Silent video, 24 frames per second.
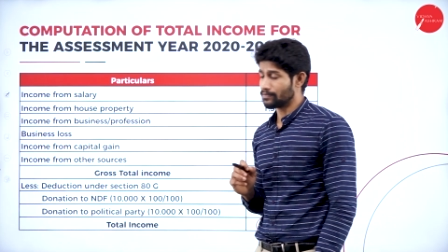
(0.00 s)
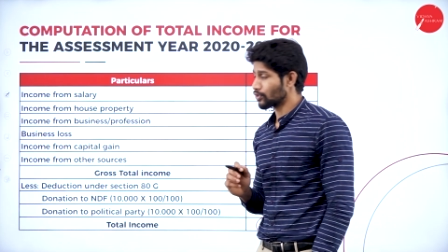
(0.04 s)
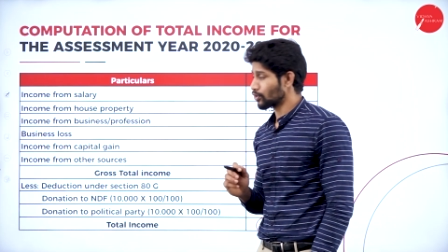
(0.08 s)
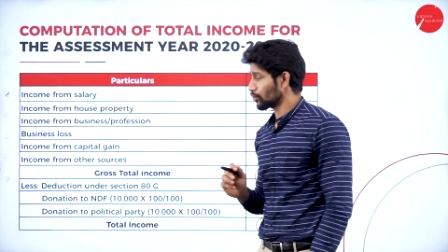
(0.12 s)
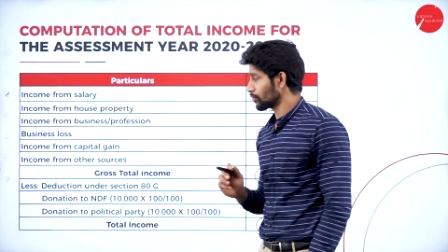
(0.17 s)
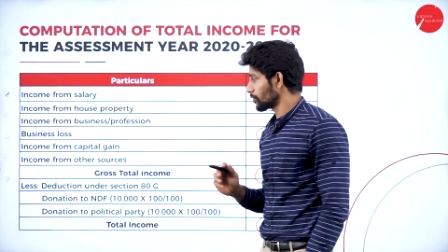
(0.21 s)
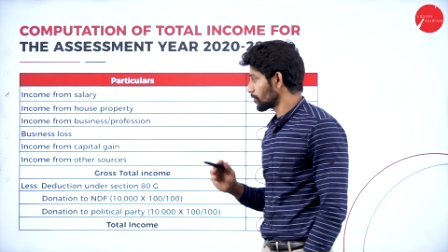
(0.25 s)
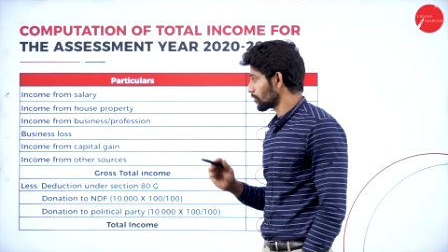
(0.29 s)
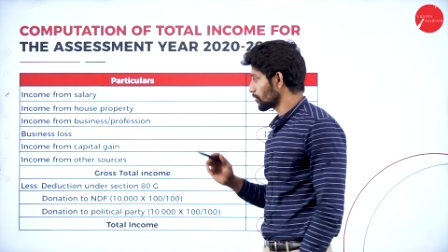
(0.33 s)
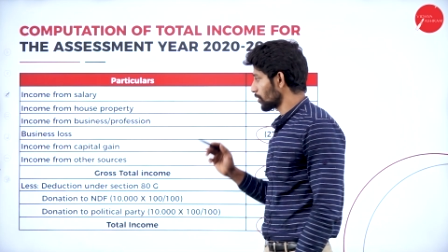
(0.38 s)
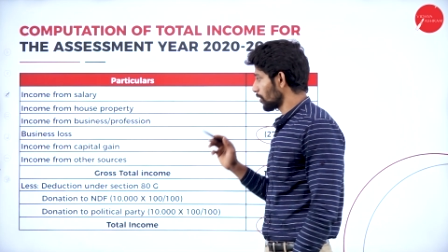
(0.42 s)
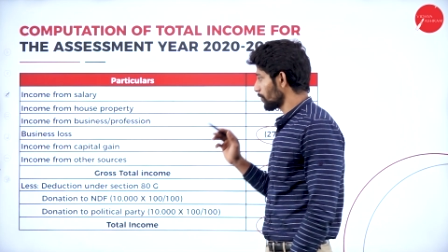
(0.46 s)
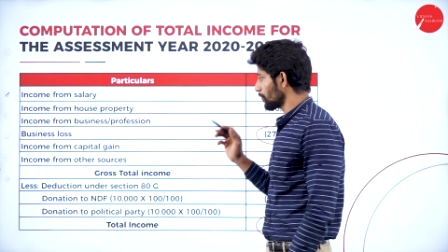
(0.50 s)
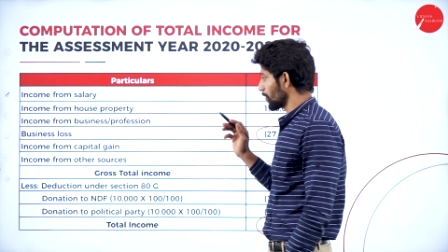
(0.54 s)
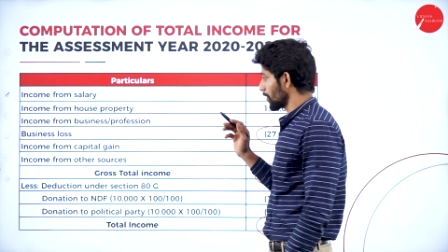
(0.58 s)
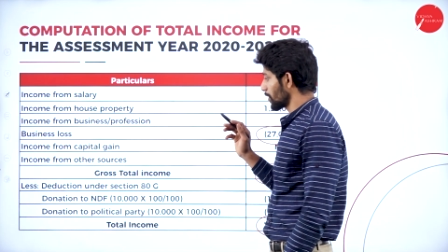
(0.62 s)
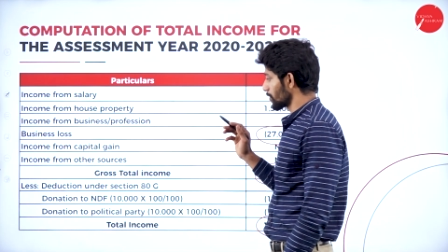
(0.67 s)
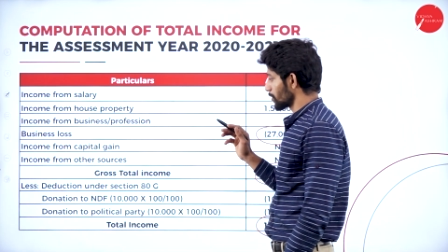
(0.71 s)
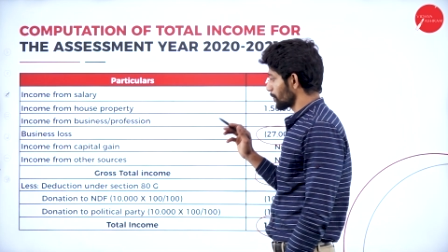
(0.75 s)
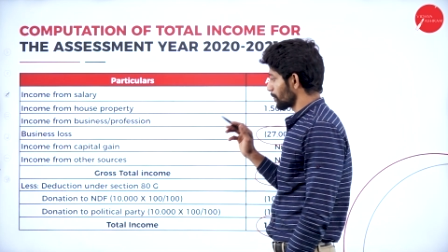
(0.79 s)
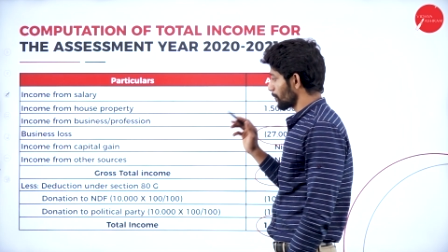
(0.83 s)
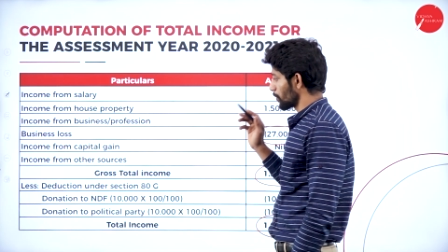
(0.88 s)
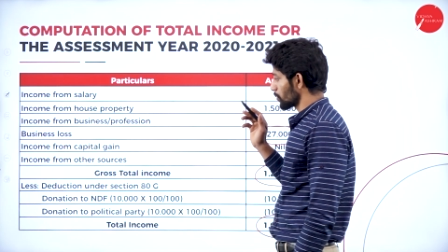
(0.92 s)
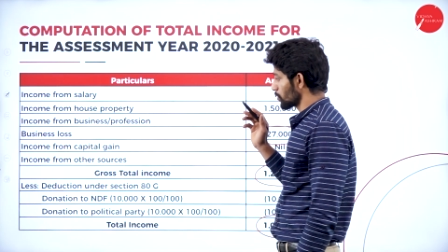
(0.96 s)
So this is how we are
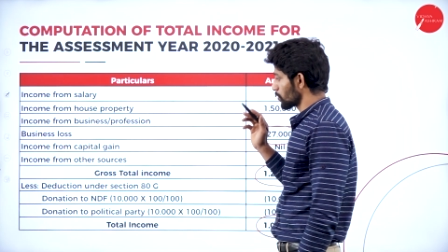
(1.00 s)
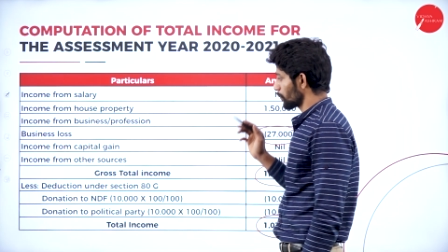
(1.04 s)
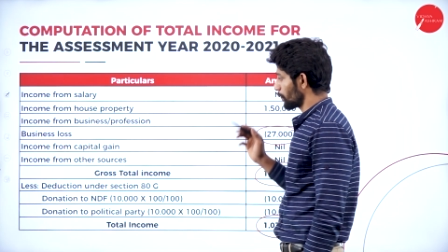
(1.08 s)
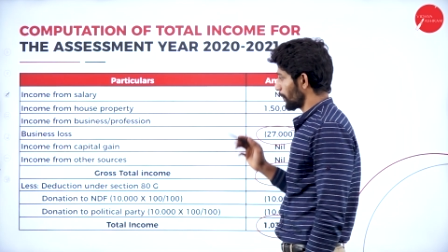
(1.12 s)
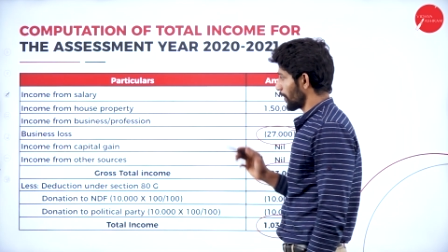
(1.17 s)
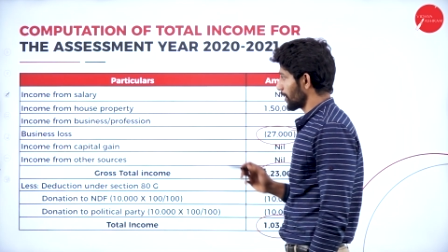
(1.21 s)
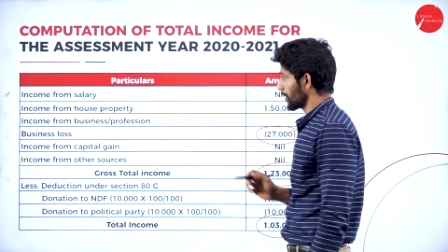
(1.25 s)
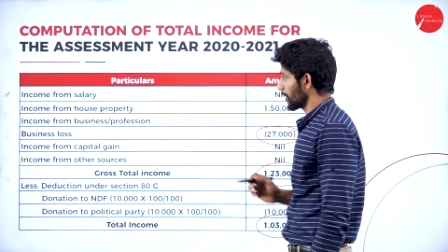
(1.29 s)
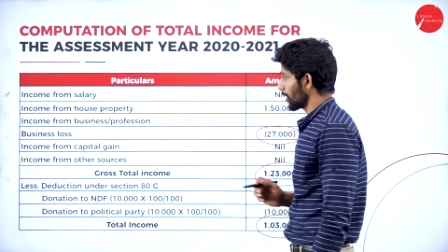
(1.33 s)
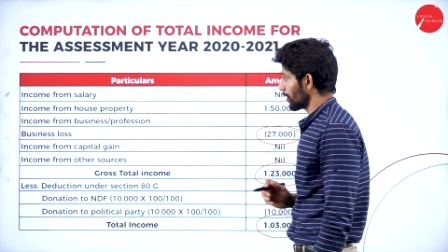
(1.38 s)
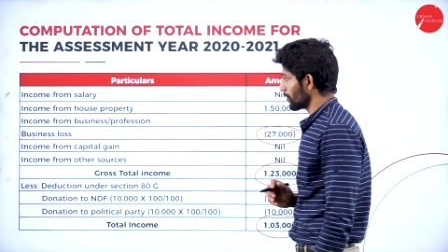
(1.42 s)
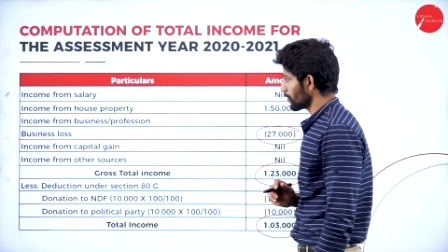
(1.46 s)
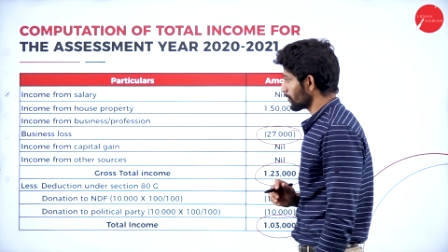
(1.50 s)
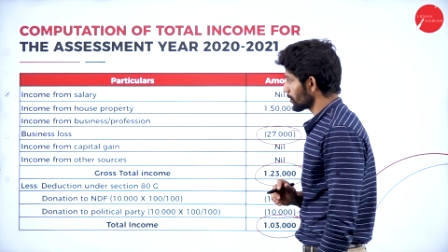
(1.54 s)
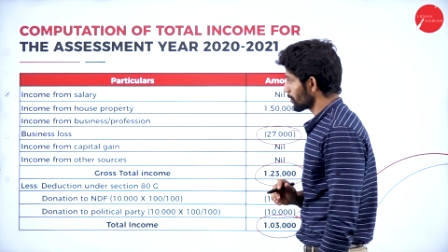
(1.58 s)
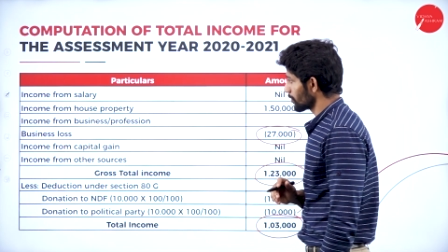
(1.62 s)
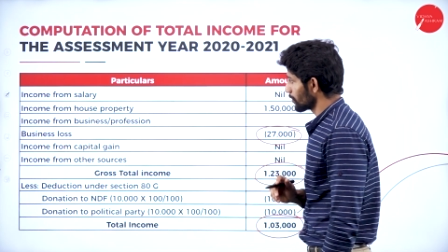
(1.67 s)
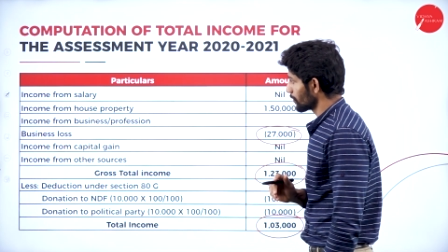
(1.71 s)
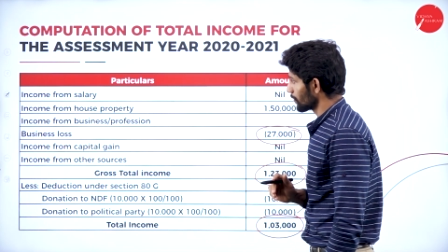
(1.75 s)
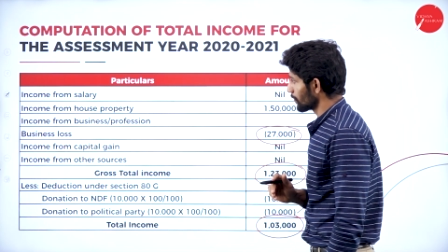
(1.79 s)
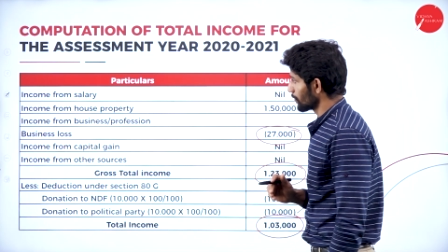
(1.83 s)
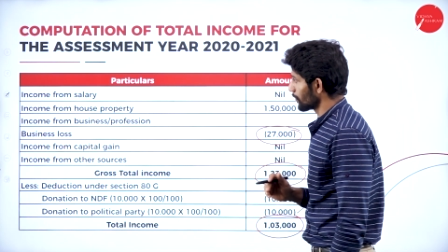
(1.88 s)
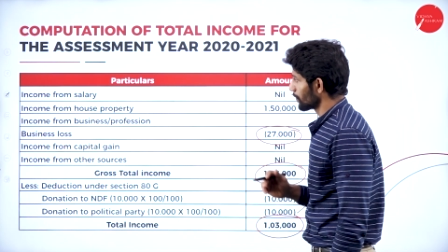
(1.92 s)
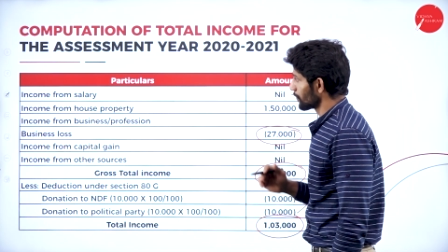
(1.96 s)
supposed to find out
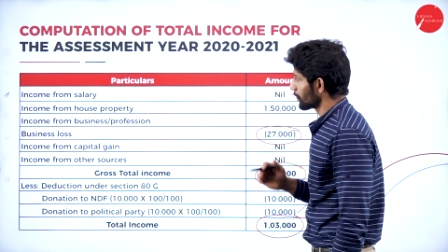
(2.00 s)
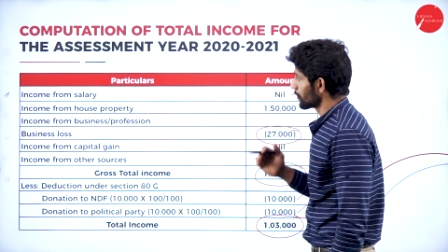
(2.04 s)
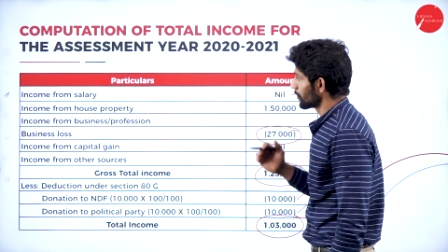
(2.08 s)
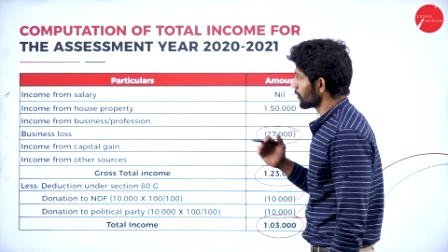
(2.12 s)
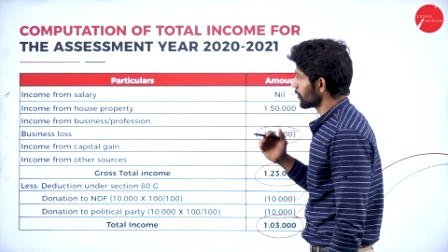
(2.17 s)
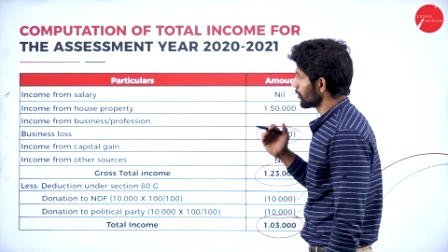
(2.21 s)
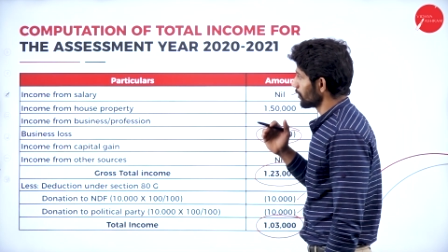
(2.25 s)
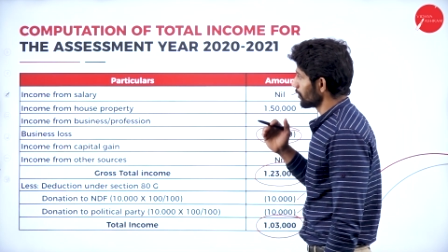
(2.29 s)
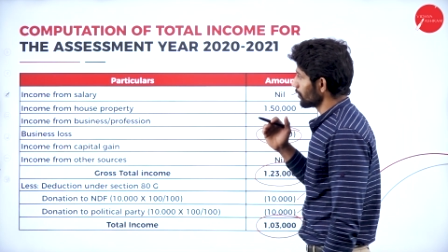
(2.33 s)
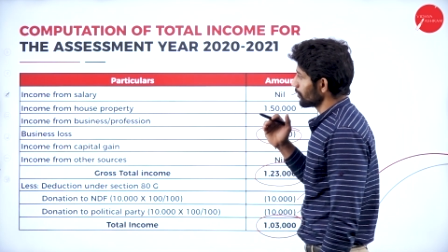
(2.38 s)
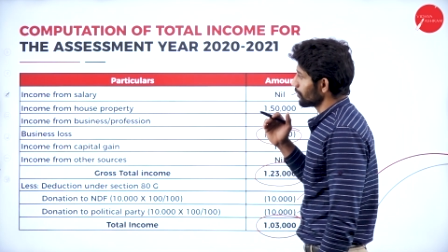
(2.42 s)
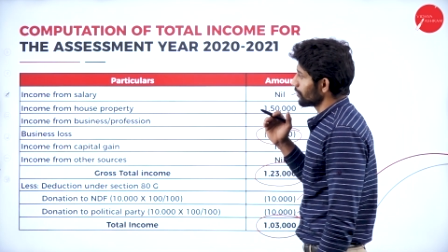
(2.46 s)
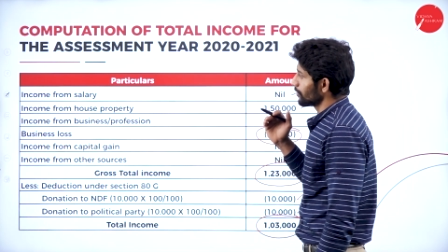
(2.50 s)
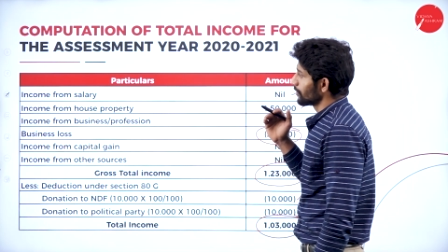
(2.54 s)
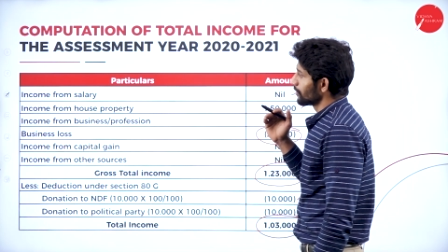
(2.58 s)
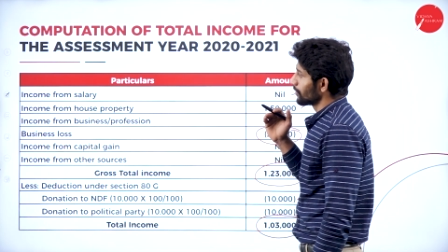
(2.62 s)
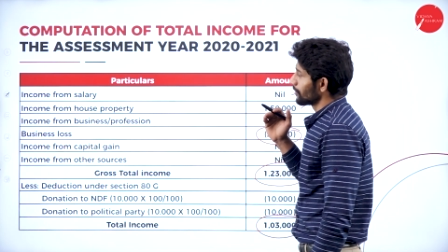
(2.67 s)
the